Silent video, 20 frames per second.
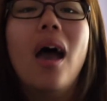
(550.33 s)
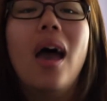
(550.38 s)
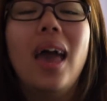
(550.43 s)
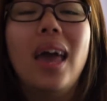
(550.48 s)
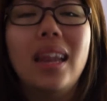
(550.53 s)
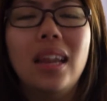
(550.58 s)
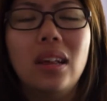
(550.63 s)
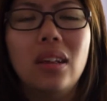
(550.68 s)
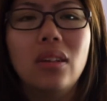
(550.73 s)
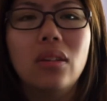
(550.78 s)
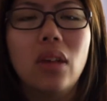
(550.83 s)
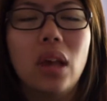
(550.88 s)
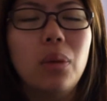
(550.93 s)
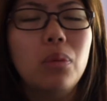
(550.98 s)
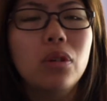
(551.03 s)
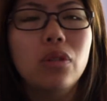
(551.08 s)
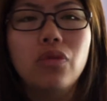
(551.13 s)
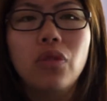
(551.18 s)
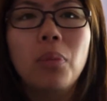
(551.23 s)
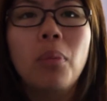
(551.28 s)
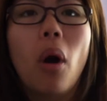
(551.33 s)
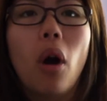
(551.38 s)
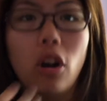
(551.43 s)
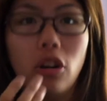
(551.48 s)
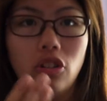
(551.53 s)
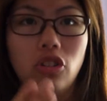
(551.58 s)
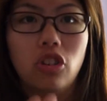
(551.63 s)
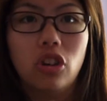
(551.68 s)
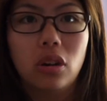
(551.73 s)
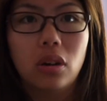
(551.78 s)
It was from
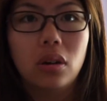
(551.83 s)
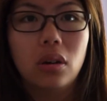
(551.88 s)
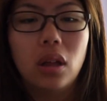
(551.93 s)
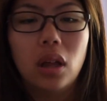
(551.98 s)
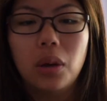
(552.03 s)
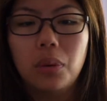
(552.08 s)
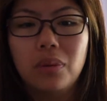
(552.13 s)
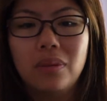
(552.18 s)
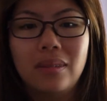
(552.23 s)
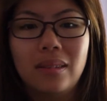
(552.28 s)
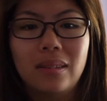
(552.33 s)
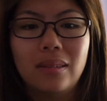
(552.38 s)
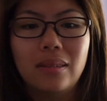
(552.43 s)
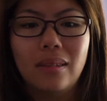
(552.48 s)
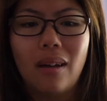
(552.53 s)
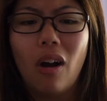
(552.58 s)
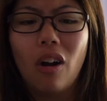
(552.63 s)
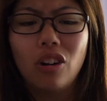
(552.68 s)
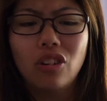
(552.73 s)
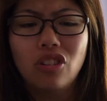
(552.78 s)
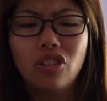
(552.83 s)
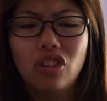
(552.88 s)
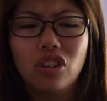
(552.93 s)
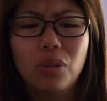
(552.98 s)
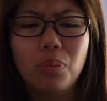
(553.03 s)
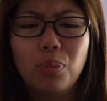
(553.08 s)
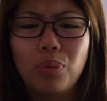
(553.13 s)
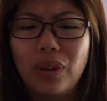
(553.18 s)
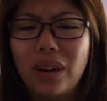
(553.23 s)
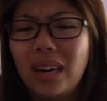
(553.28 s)
Archer. It was this
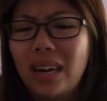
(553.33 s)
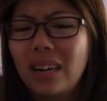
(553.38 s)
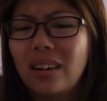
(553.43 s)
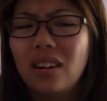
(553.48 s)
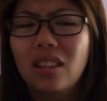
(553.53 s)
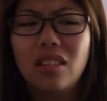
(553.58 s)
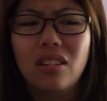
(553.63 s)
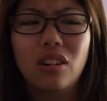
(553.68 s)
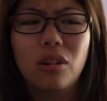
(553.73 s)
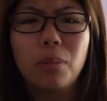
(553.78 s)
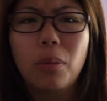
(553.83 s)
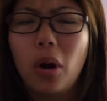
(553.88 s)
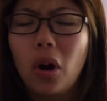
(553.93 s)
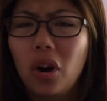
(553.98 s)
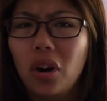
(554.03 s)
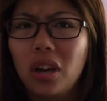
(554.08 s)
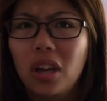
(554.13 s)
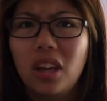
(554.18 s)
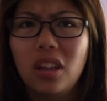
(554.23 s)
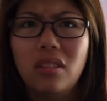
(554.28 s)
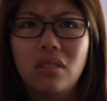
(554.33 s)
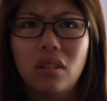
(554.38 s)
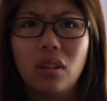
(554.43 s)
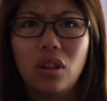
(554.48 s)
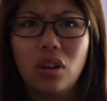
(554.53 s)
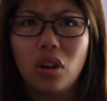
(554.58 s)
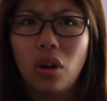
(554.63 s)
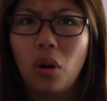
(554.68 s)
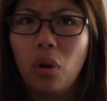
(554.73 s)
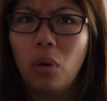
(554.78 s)
Archer brand third-party
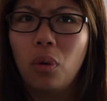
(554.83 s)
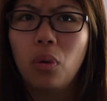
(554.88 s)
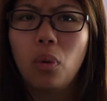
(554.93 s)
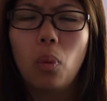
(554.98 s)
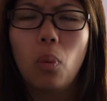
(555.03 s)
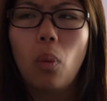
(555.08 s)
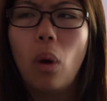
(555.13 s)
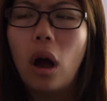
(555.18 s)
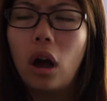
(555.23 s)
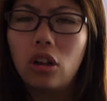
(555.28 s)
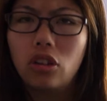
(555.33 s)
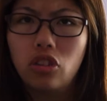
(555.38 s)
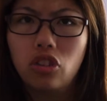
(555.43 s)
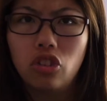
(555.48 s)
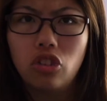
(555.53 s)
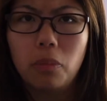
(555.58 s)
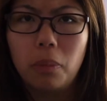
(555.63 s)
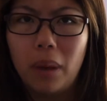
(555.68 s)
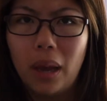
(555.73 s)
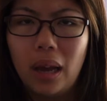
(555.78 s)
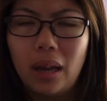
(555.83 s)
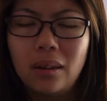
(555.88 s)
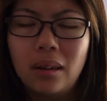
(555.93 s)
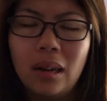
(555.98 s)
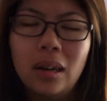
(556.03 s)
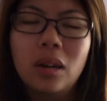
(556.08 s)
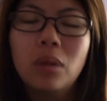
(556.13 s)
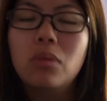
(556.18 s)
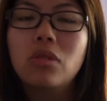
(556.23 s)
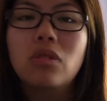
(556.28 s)
silicone watch band,
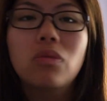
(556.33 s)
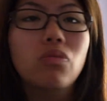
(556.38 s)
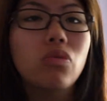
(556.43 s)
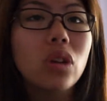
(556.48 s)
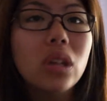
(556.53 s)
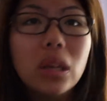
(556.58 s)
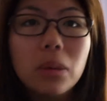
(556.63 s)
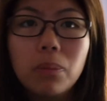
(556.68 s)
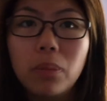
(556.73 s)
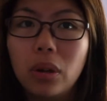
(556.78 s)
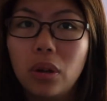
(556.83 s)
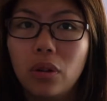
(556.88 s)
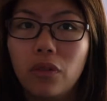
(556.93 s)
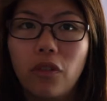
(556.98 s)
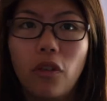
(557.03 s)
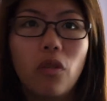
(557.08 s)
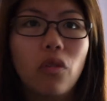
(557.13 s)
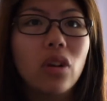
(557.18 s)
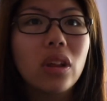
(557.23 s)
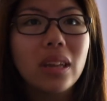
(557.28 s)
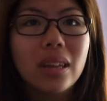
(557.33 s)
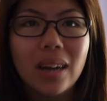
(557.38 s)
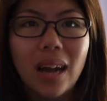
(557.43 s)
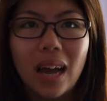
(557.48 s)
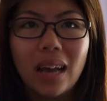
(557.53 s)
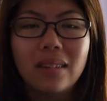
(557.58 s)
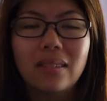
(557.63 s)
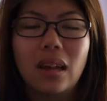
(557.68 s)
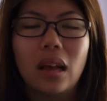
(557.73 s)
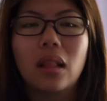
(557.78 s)
and it was really beautiful, really
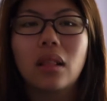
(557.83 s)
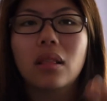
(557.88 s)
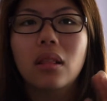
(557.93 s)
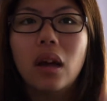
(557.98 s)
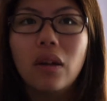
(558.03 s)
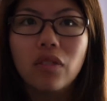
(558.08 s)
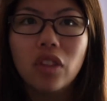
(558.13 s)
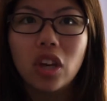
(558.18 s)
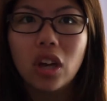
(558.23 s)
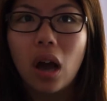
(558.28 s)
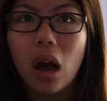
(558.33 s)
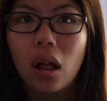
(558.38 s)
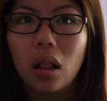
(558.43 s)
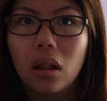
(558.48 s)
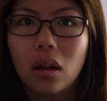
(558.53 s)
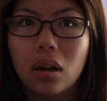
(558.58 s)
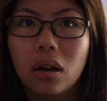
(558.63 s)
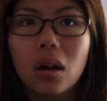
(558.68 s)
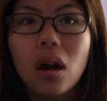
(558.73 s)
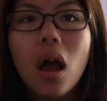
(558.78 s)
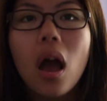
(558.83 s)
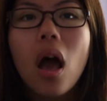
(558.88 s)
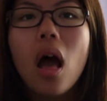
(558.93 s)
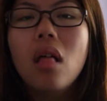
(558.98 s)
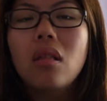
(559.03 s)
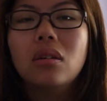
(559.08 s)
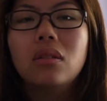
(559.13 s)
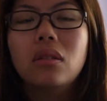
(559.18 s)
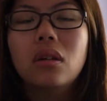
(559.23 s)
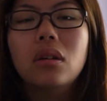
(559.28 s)
nice. I love the color.
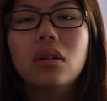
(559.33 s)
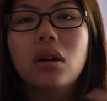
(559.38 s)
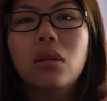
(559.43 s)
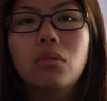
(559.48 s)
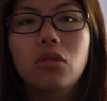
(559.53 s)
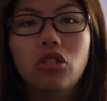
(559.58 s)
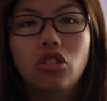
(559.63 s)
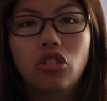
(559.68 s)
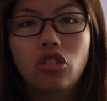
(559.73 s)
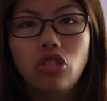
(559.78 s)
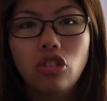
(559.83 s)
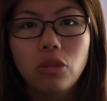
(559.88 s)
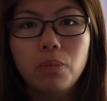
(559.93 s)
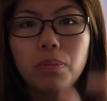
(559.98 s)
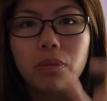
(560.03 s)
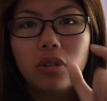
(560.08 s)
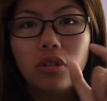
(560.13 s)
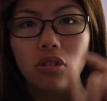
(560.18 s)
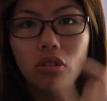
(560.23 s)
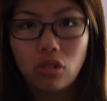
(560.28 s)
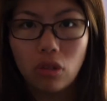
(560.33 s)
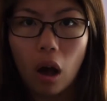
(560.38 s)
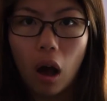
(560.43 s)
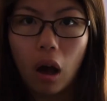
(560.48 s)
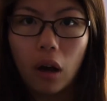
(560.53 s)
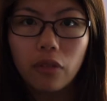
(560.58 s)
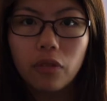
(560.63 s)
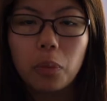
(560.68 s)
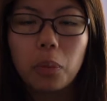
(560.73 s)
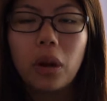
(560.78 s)
The silicone was super
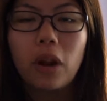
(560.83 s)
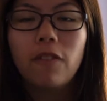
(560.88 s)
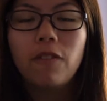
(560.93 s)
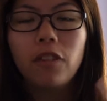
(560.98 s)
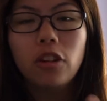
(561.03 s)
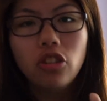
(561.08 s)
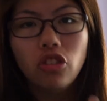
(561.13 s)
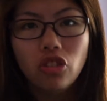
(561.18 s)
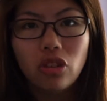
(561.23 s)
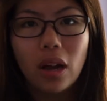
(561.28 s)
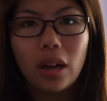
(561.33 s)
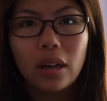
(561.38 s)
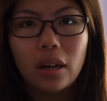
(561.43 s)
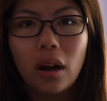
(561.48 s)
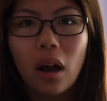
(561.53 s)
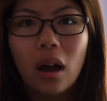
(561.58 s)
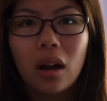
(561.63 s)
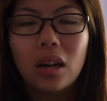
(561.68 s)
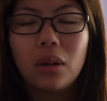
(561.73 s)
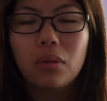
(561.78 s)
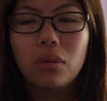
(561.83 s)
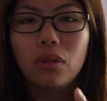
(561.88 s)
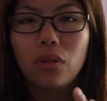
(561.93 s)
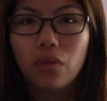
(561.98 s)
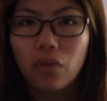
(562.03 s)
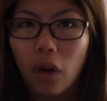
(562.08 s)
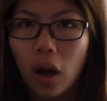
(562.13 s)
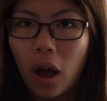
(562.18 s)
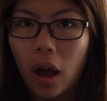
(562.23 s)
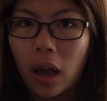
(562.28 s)
soft. When I first tried it on, it was
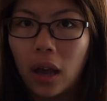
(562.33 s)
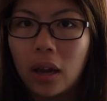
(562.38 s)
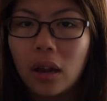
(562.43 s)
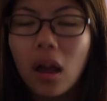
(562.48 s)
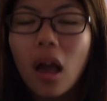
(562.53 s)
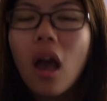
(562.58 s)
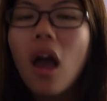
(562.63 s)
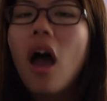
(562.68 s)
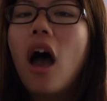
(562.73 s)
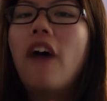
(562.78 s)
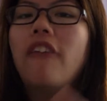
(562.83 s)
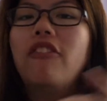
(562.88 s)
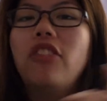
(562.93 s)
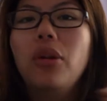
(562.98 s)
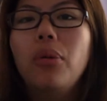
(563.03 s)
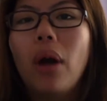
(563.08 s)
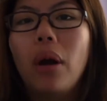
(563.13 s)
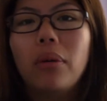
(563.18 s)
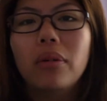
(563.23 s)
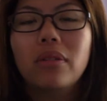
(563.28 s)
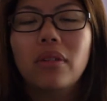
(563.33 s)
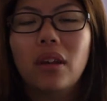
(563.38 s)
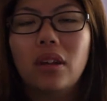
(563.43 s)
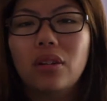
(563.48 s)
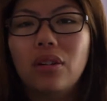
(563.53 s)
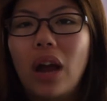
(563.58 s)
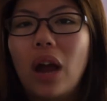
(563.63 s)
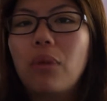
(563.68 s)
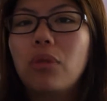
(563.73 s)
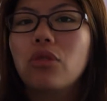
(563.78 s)
fine. A few hours
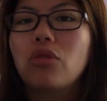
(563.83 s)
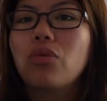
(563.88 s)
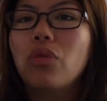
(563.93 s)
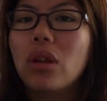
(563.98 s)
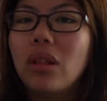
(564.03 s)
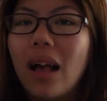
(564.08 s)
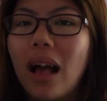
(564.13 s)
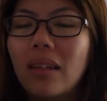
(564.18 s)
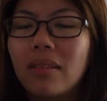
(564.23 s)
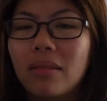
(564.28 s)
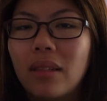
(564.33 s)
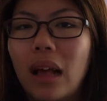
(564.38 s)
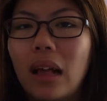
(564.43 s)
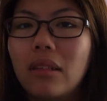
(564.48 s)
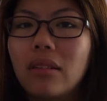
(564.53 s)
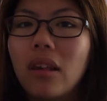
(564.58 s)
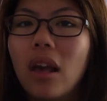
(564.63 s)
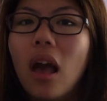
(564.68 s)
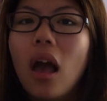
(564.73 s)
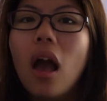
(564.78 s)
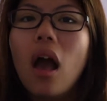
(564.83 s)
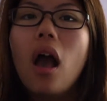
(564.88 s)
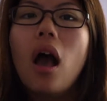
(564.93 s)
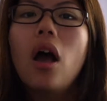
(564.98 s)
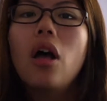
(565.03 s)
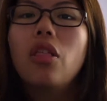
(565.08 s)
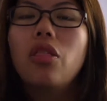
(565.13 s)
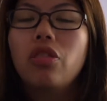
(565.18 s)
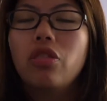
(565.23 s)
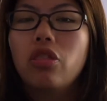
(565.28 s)
later, I was realizing that
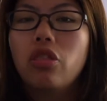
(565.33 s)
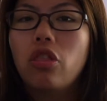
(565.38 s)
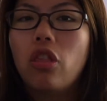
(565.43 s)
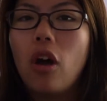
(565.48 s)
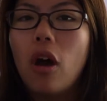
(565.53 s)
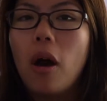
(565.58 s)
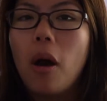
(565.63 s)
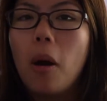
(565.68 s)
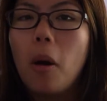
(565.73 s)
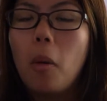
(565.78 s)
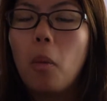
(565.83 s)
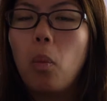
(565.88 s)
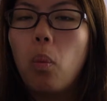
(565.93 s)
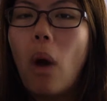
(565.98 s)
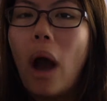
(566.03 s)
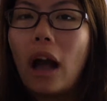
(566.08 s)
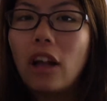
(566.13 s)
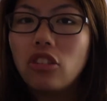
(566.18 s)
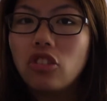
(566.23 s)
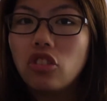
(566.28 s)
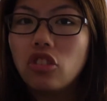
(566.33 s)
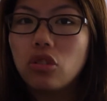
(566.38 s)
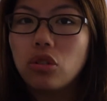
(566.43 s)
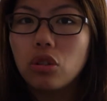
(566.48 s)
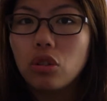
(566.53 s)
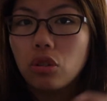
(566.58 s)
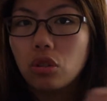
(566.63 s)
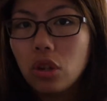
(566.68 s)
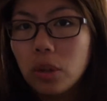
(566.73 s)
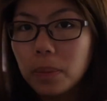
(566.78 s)
the watch
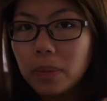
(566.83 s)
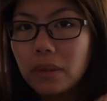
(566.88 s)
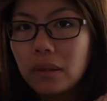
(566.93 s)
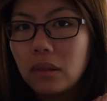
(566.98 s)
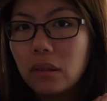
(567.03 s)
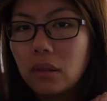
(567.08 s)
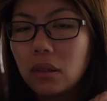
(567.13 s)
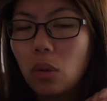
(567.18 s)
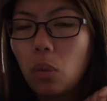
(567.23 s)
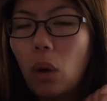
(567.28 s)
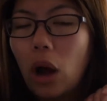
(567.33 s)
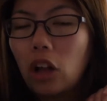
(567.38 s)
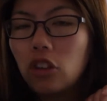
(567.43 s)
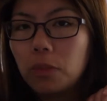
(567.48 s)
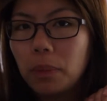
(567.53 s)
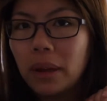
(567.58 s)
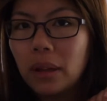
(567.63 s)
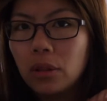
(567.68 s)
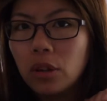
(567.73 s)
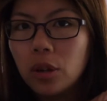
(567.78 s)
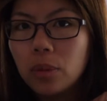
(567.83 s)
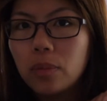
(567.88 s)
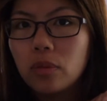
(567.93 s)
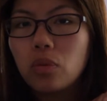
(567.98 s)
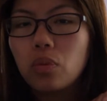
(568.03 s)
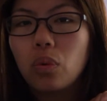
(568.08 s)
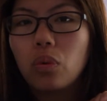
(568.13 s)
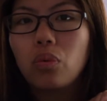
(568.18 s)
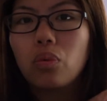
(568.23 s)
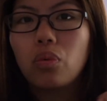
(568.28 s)
band
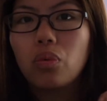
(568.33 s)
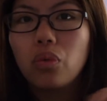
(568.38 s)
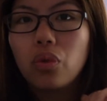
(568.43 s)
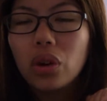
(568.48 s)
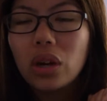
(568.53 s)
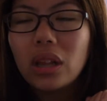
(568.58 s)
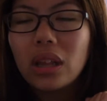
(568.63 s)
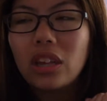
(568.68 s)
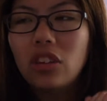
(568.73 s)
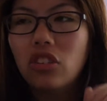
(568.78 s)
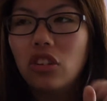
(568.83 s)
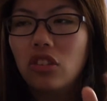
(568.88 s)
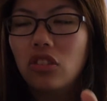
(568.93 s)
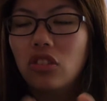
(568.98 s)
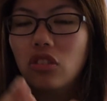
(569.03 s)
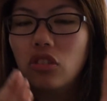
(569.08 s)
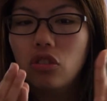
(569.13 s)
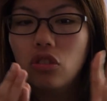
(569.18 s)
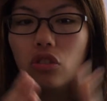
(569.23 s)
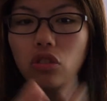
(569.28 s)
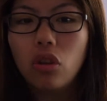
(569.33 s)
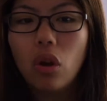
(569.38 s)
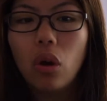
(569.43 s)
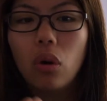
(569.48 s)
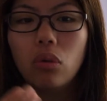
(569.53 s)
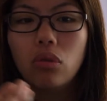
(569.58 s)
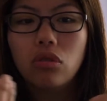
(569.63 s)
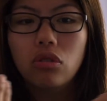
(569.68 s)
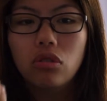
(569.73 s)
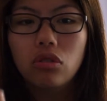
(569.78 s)
loops were really just
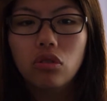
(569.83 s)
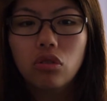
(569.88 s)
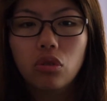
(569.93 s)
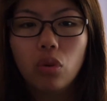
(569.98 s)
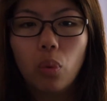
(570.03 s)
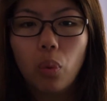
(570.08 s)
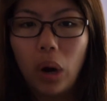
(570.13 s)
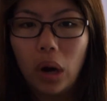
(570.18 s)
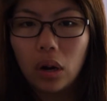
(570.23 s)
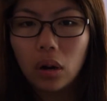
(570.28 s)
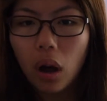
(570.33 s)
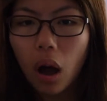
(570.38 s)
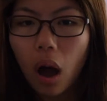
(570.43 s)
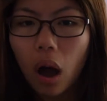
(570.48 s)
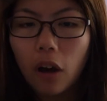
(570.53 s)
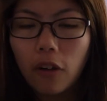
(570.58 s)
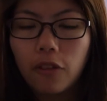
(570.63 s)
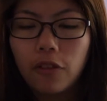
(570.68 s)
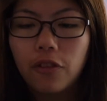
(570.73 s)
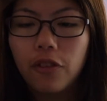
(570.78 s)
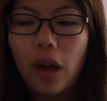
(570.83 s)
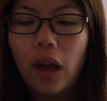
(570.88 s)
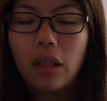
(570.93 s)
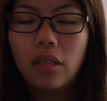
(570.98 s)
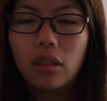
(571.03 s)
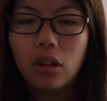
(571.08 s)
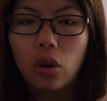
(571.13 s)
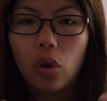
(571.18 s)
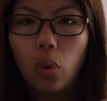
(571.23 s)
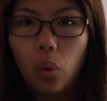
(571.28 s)
so squared off,
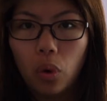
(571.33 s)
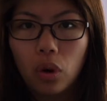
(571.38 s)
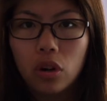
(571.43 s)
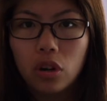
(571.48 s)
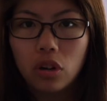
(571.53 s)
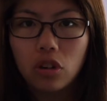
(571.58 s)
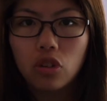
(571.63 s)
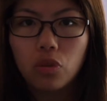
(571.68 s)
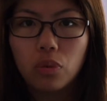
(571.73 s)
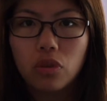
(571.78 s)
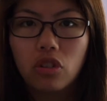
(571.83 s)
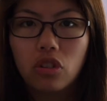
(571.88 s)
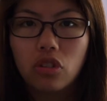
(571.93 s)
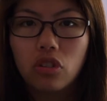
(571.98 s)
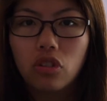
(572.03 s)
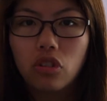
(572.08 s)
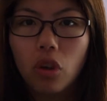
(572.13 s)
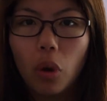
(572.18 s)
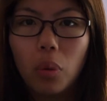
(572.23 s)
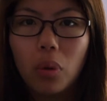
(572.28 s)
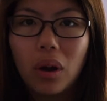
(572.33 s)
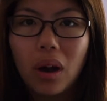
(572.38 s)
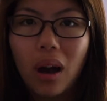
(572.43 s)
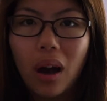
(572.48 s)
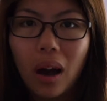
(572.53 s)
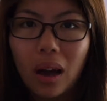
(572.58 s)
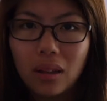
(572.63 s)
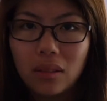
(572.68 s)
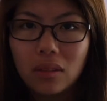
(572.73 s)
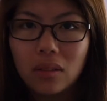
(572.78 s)
and the corners were just so
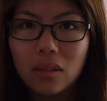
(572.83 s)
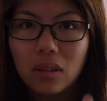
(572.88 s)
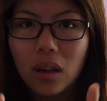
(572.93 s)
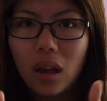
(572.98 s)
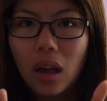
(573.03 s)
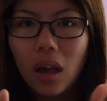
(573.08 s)
cut,